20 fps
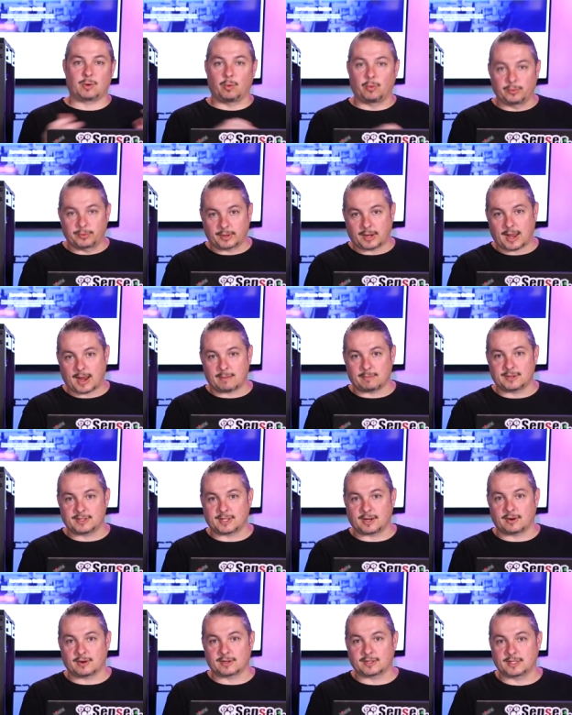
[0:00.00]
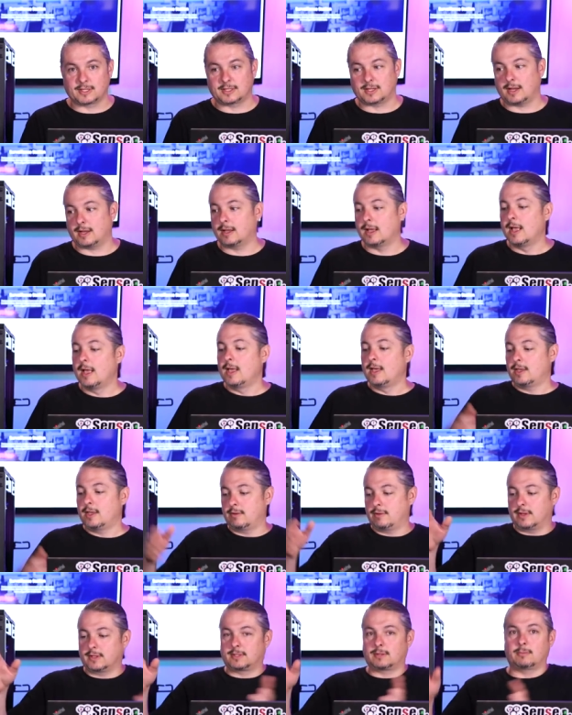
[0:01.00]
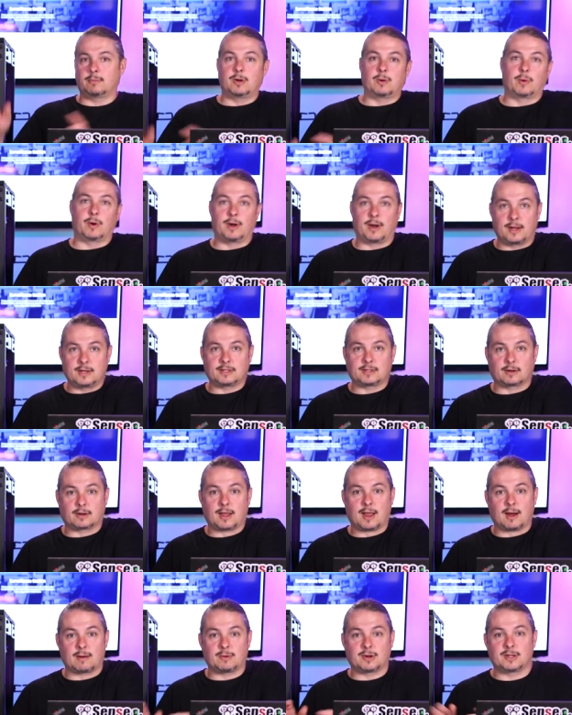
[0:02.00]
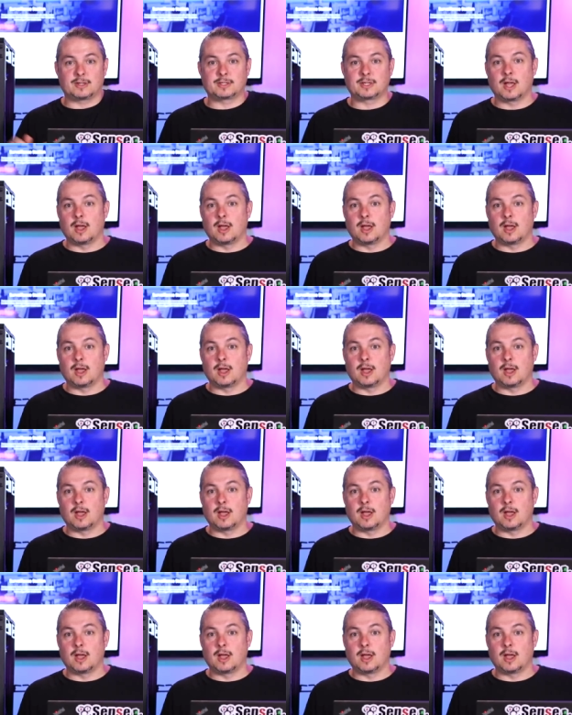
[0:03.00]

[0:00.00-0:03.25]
older cameras that are existing, you get some newer, nicer cameras,